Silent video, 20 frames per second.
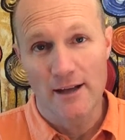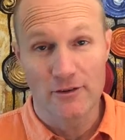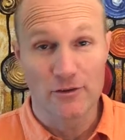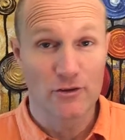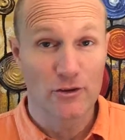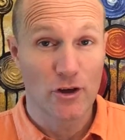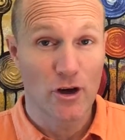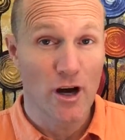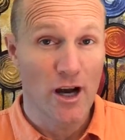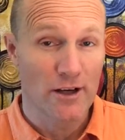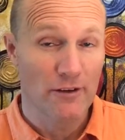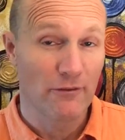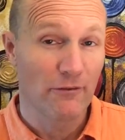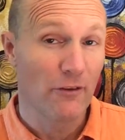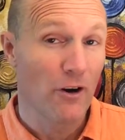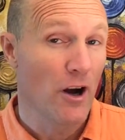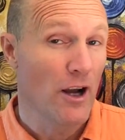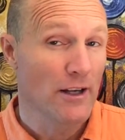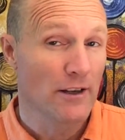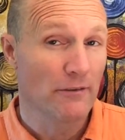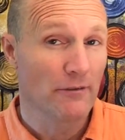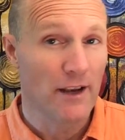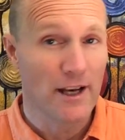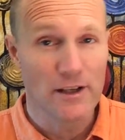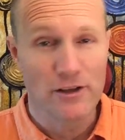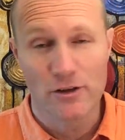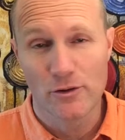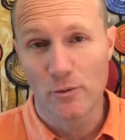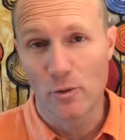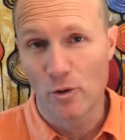try to find a
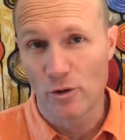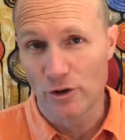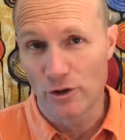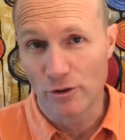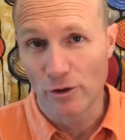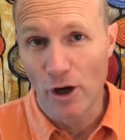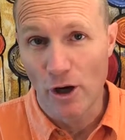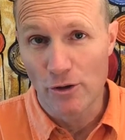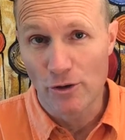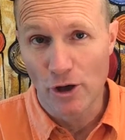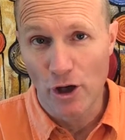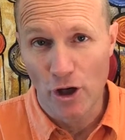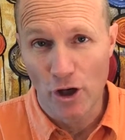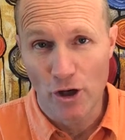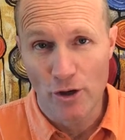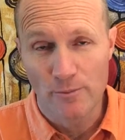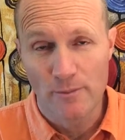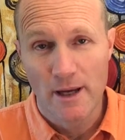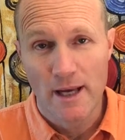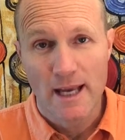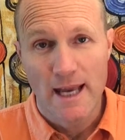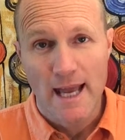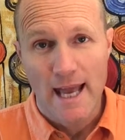venue or your own home